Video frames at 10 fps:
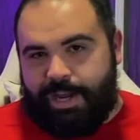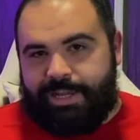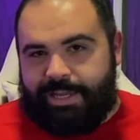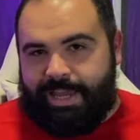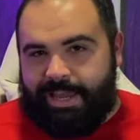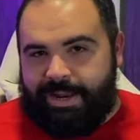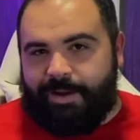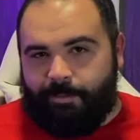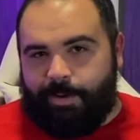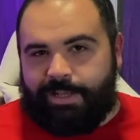I
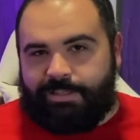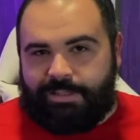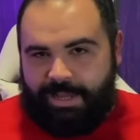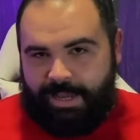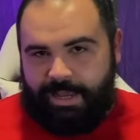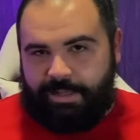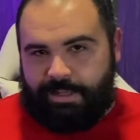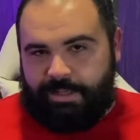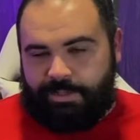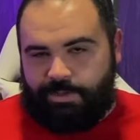cannot wait to dig
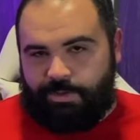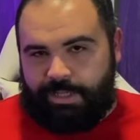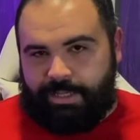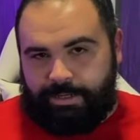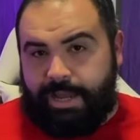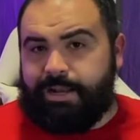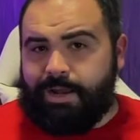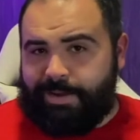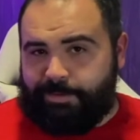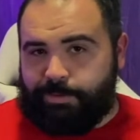into the light
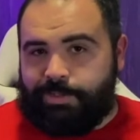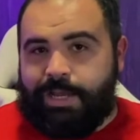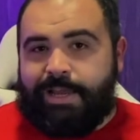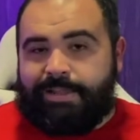novels.